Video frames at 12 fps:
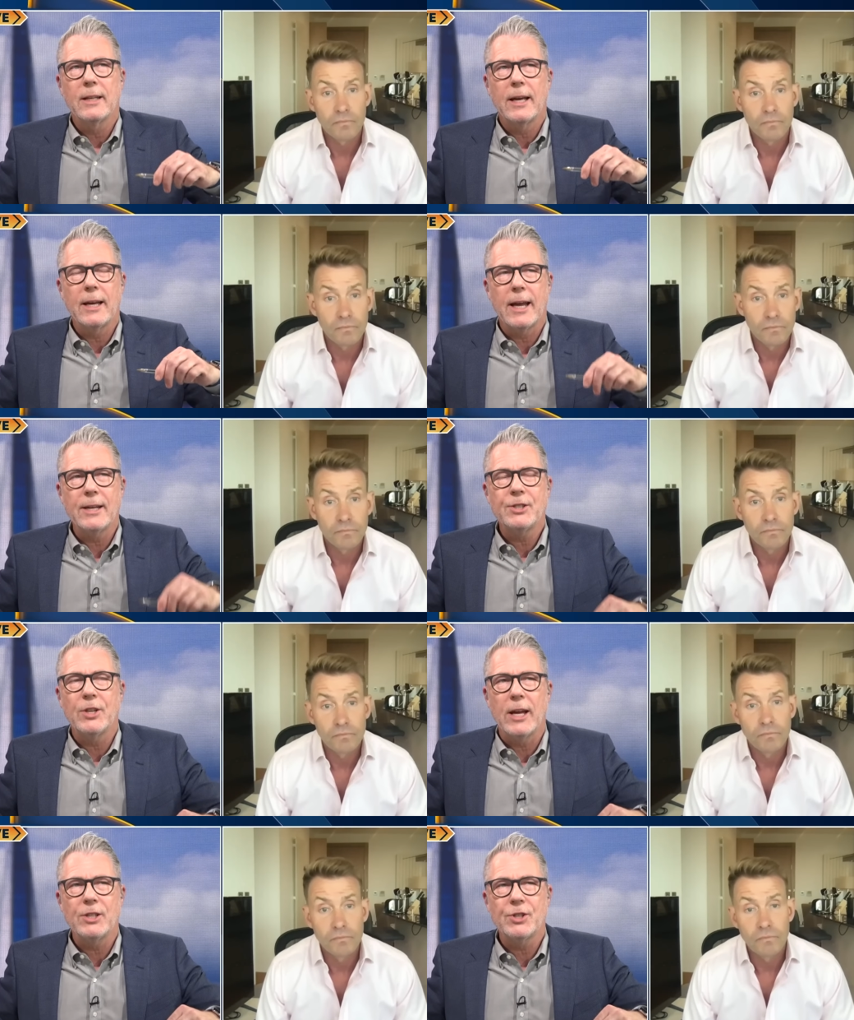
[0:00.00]

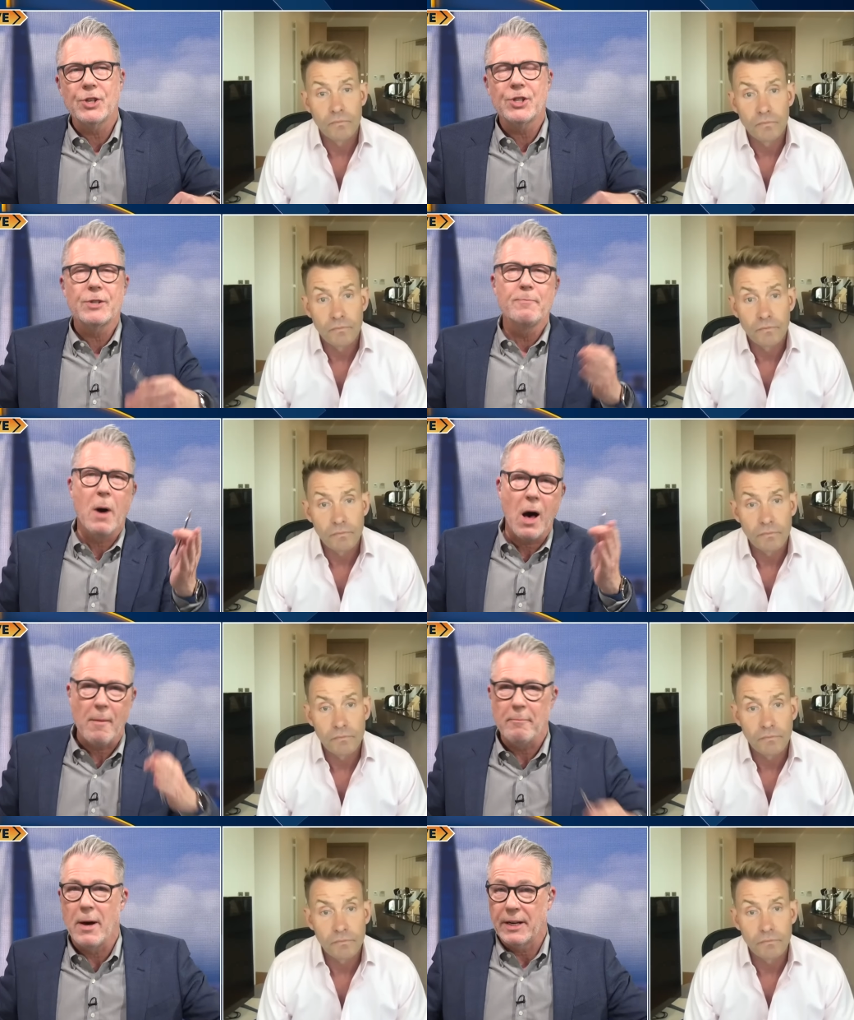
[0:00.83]
Speaker 1: is, is the
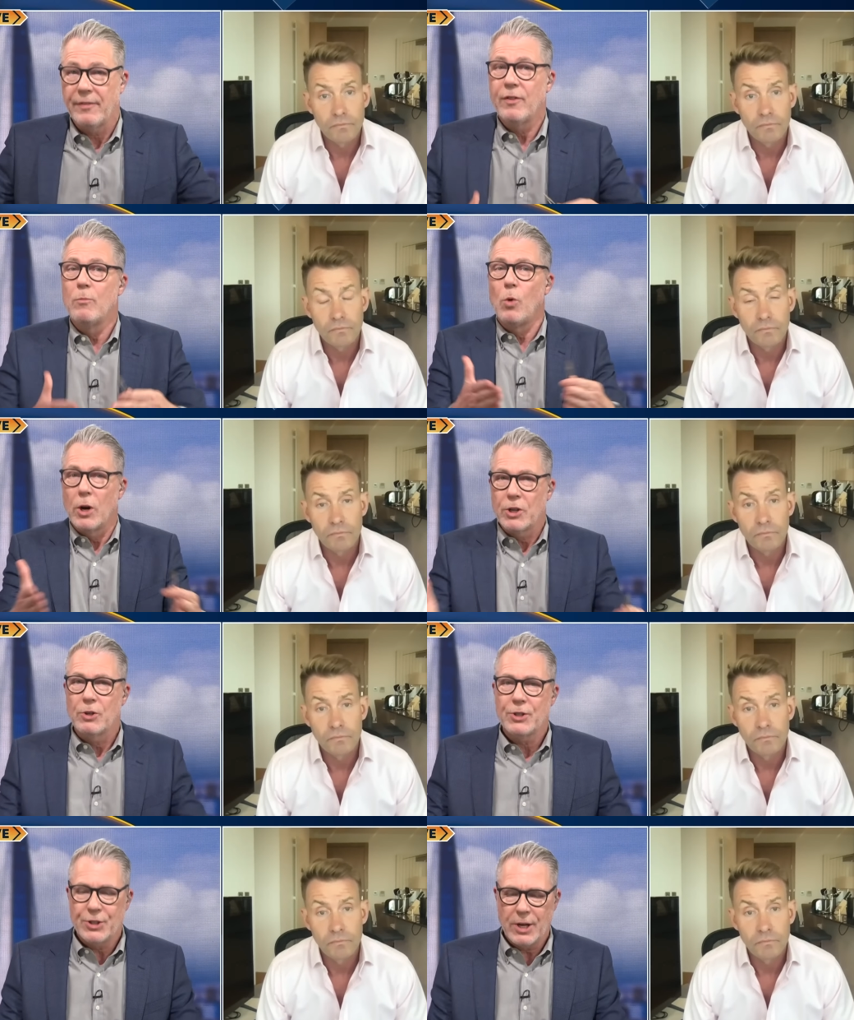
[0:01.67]
smart money from what
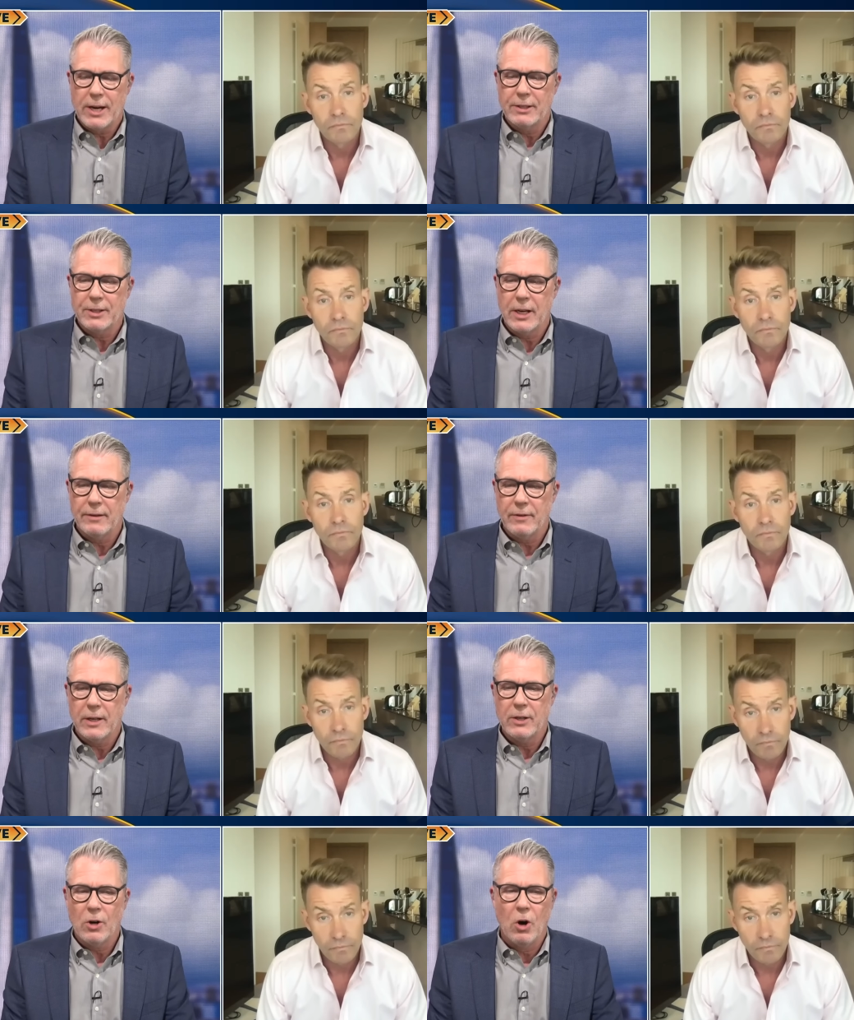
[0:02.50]
you're saying,
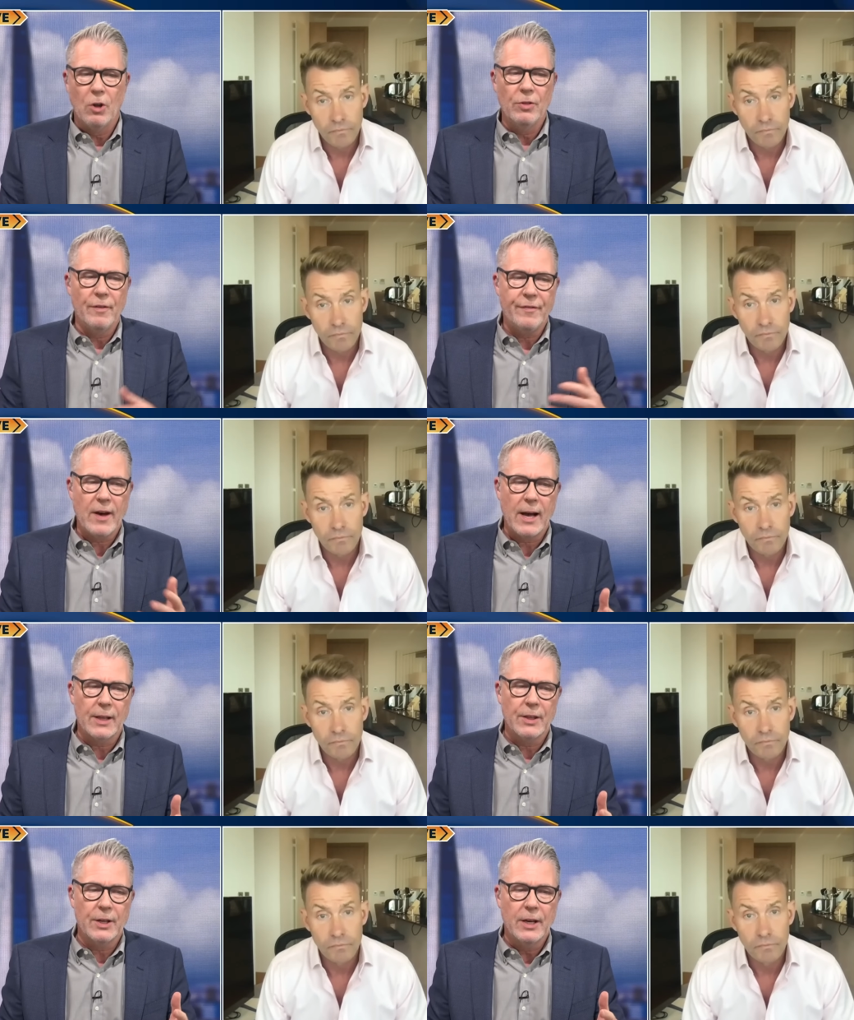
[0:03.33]
David, on the
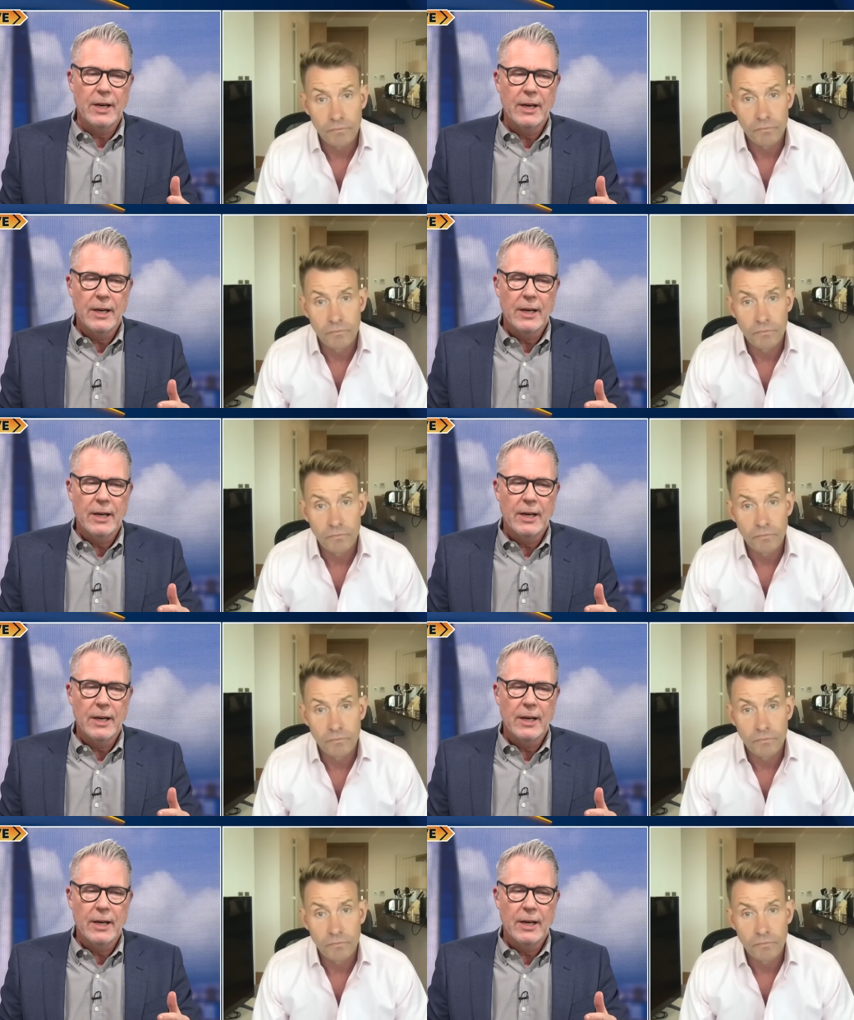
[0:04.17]
fact that